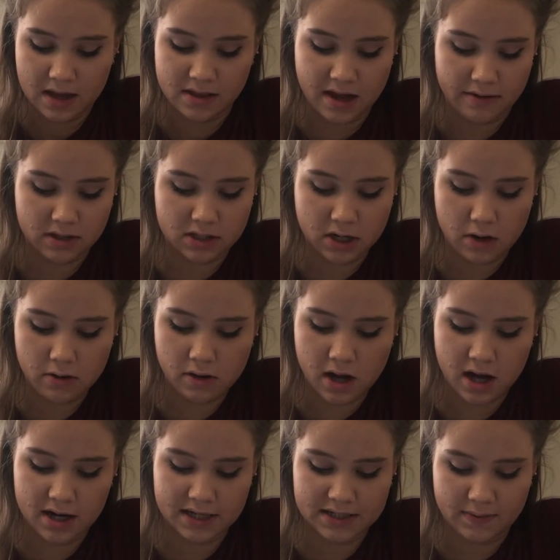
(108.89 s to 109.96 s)
There are dull
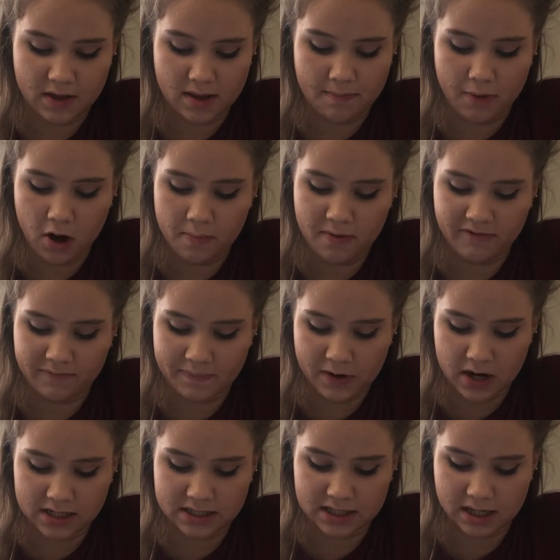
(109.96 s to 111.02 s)
colours with a pop of
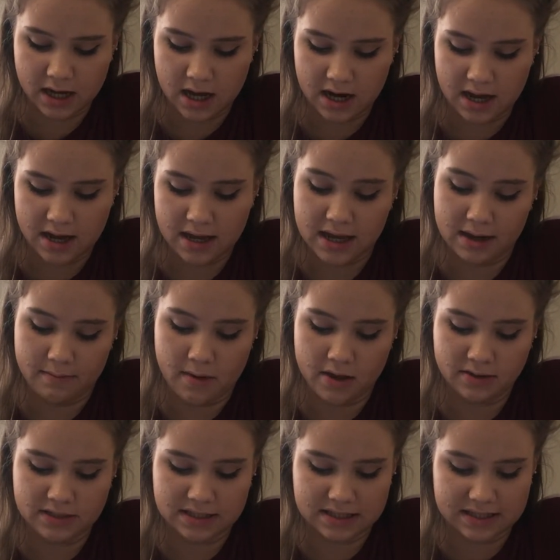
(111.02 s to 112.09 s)
brighter colour in
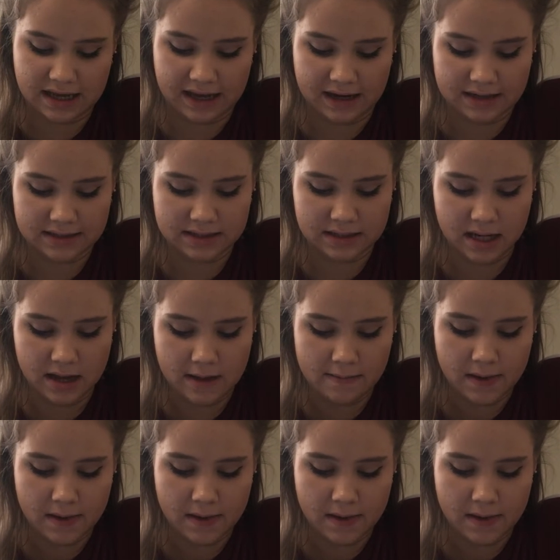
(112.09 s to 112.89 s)
most scenes.